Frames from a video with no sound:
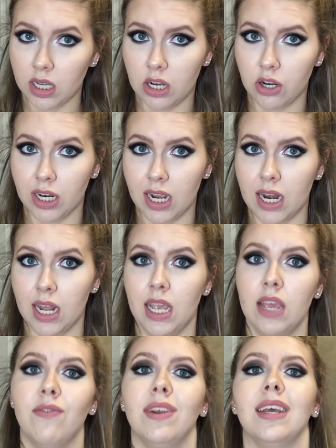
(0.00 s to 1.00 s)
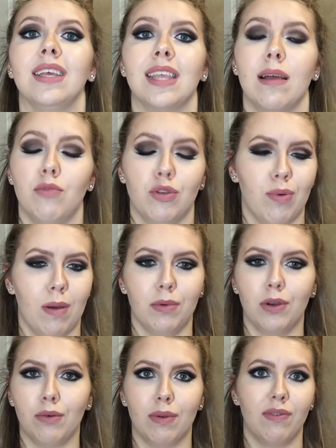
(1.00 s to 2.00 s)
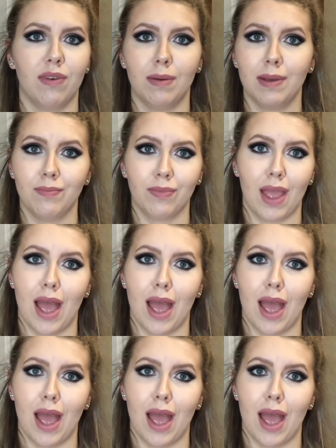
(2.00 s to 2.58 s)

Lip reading: irritating. If it is, I'm just probably gonna refilm it.